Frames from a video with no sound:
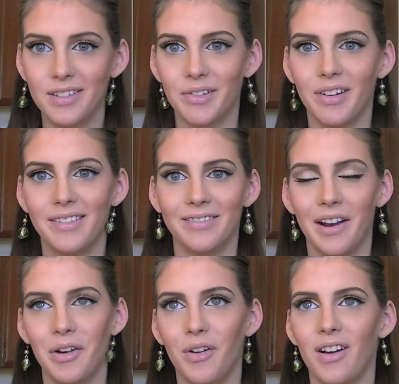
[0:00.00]
It's
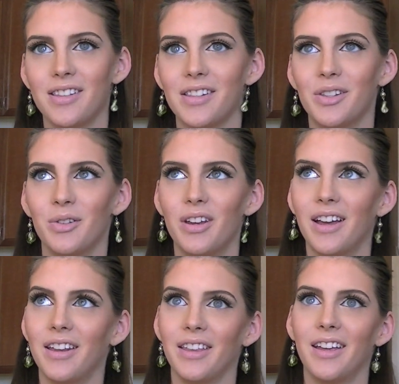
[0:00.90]
right across the street
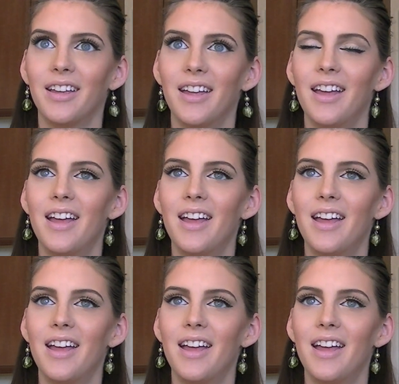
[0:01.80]
kind of thing.